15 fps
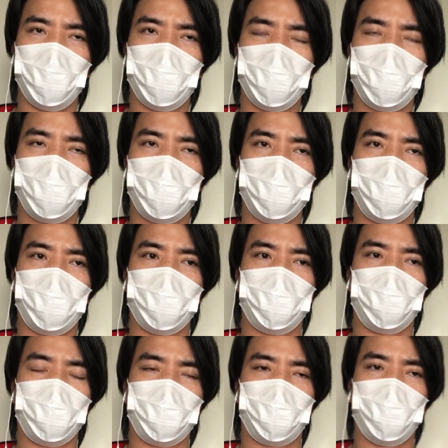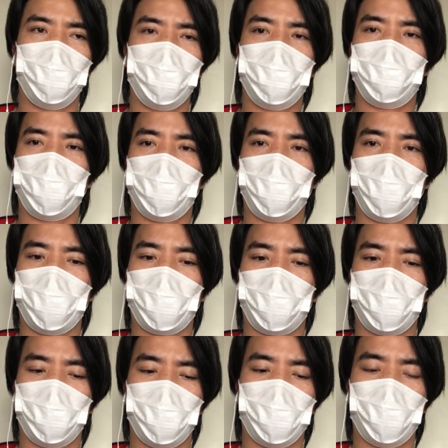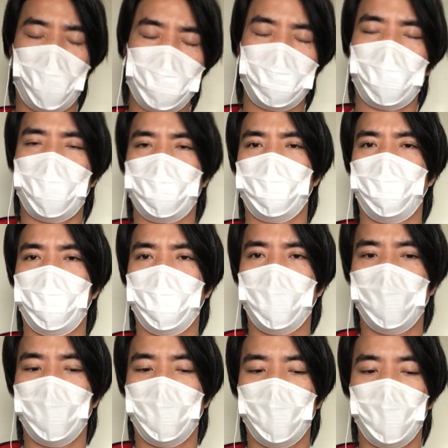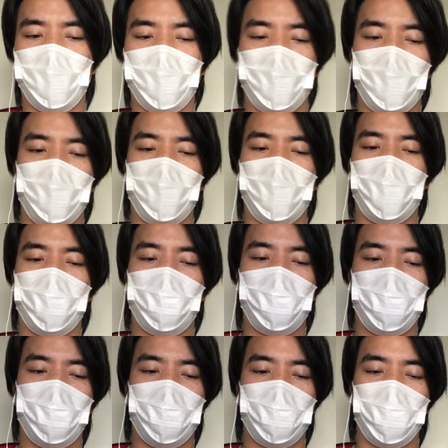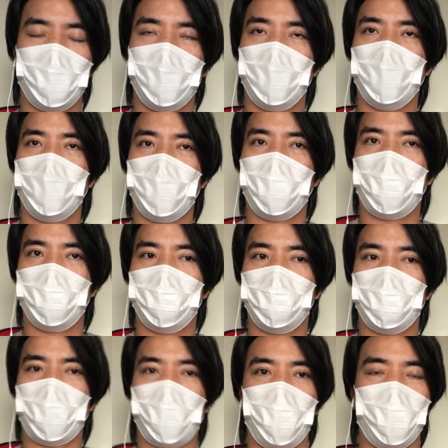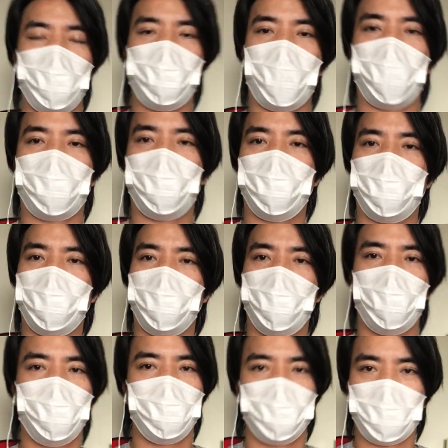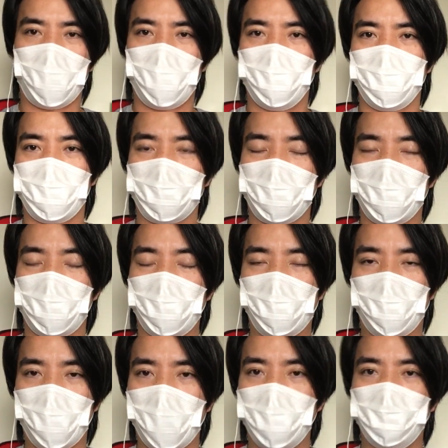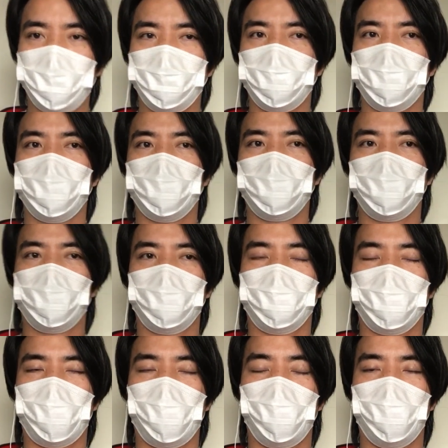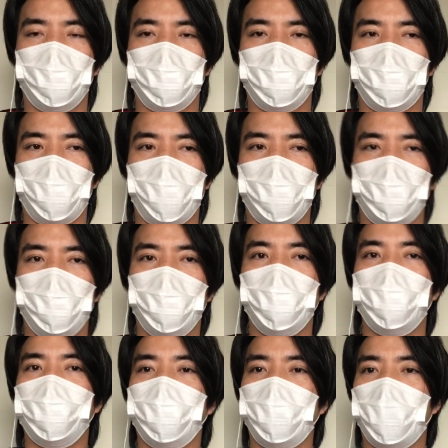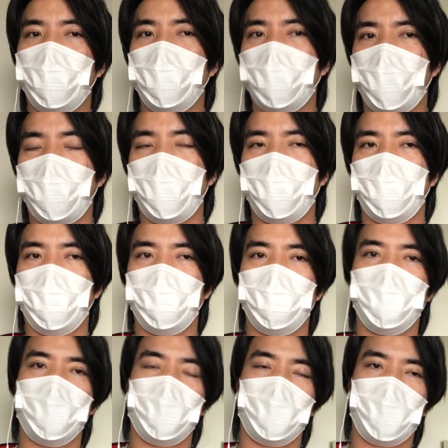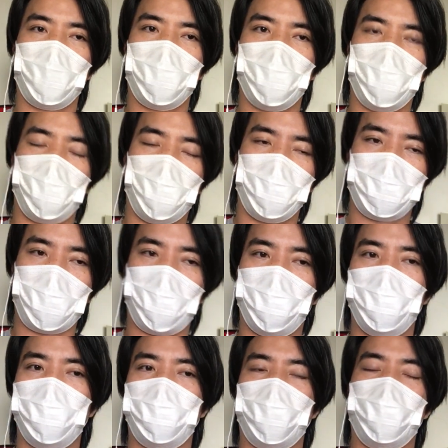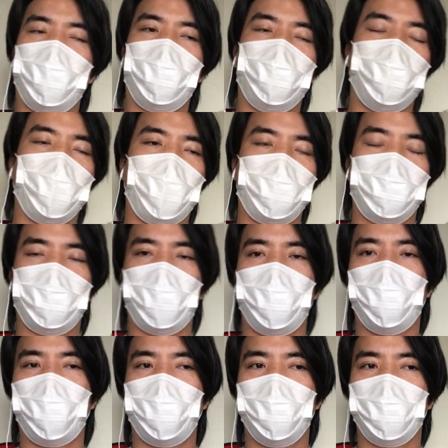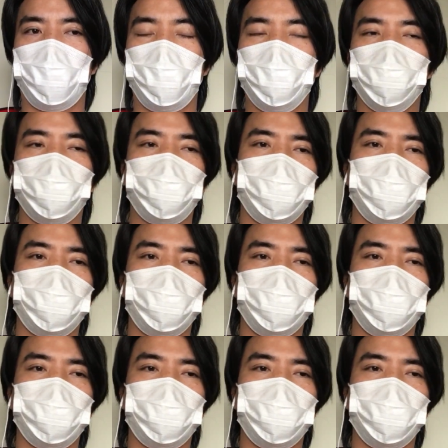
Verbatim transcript: uh, of the week before the last last week and then um, I went back into it. I wasn't going to give up. I went to try to do it again. And then once I finish editing, I save everything